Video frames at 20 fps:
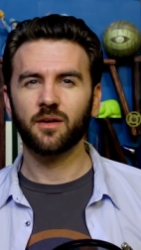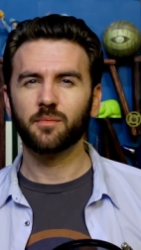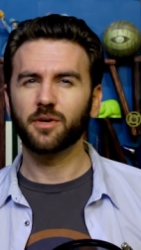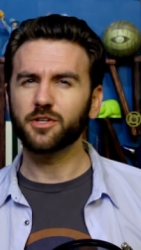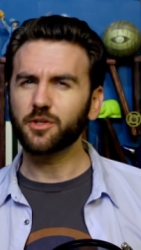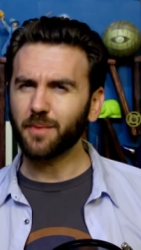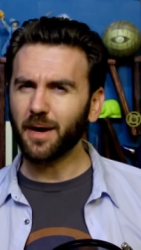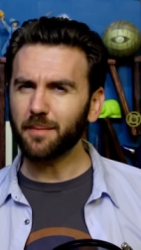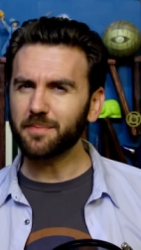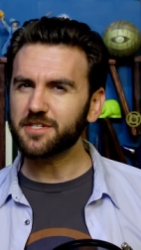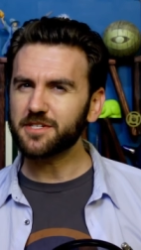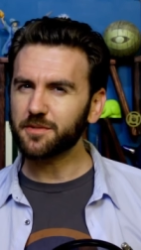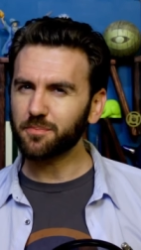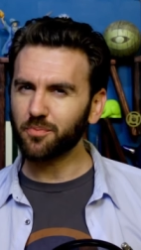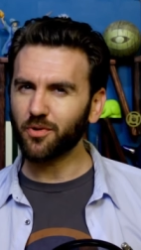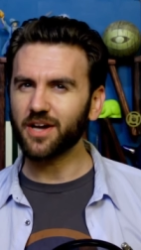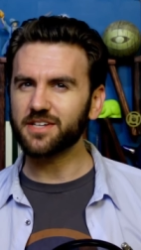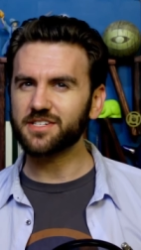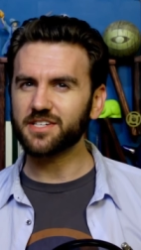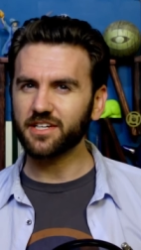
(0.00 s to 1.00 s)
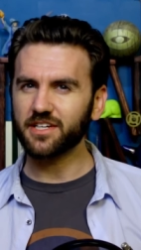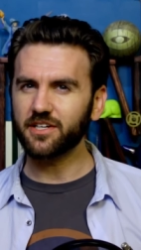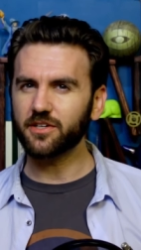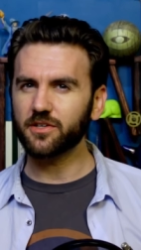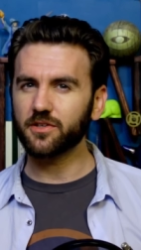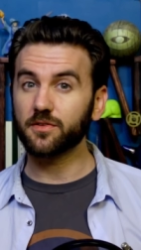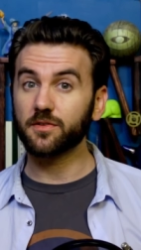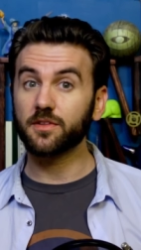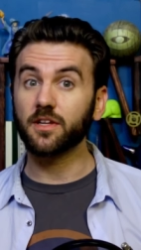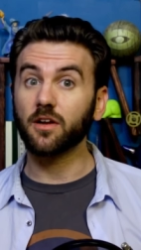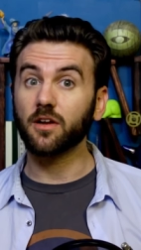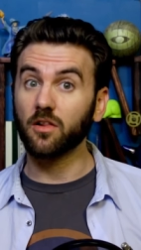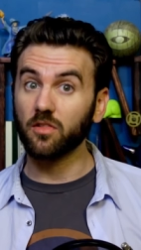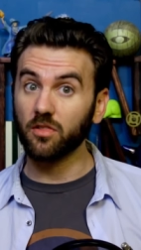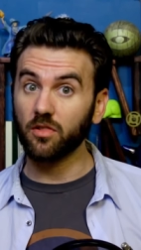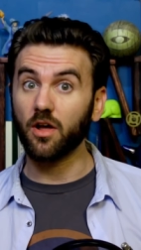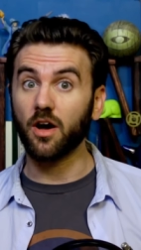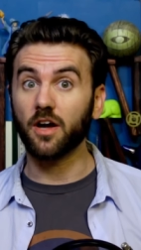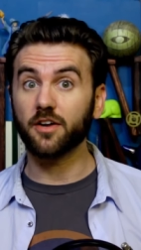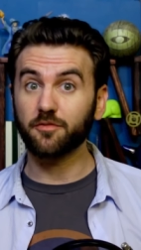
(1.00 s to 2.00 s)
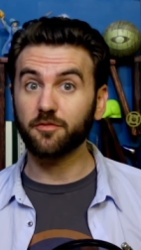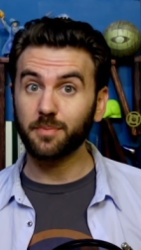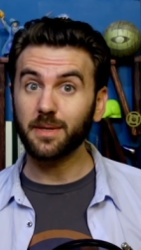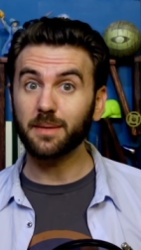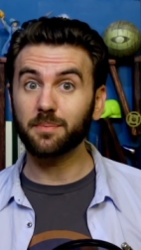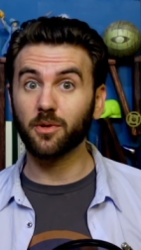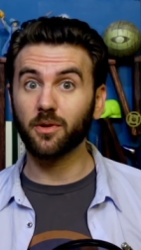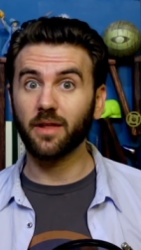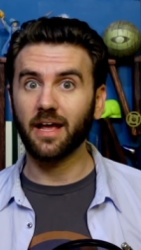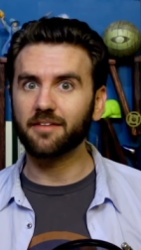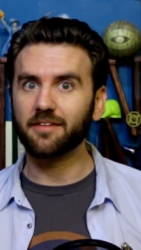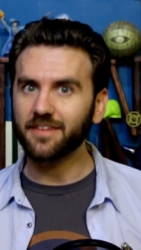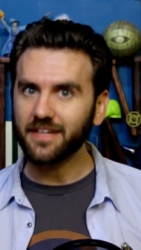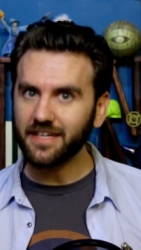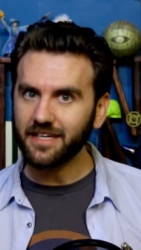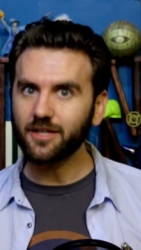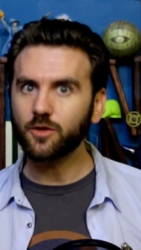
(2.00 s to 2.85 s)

But you might be surprised to hear that a lot of people have